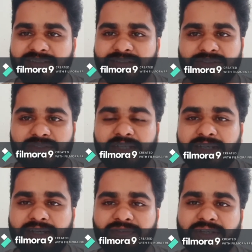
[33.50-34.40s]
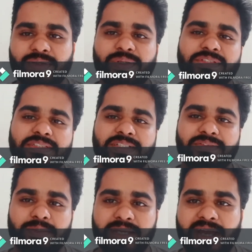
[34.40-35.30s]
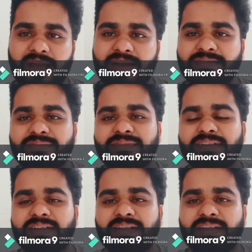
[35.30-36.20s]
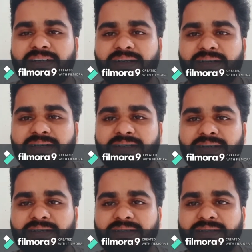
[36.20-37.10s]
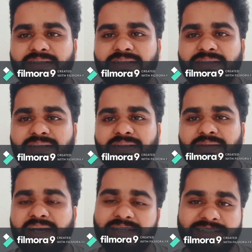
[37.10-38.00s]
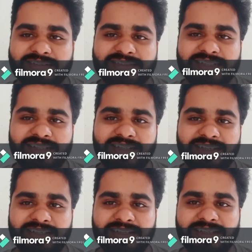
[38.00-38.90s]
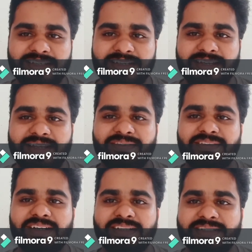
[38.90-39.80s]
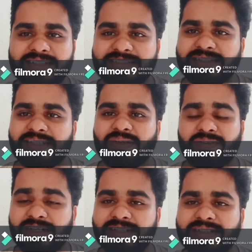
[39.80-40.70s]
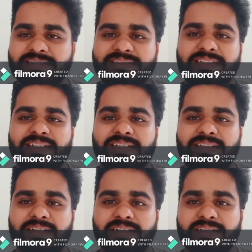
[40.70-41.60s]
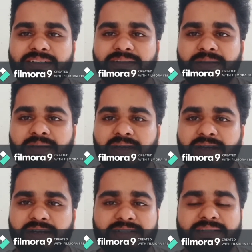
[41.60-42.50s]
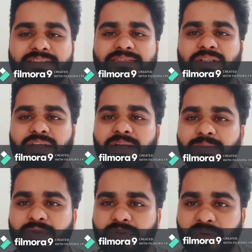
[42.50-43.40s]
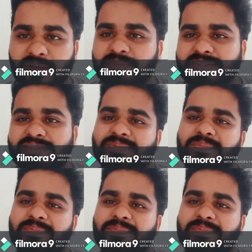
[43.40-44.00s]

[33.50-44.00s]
So that kind of a curiosity we may have. And interestingly, in anywhere in the essay, nowhere in the essay, the writer is talking about Columbus.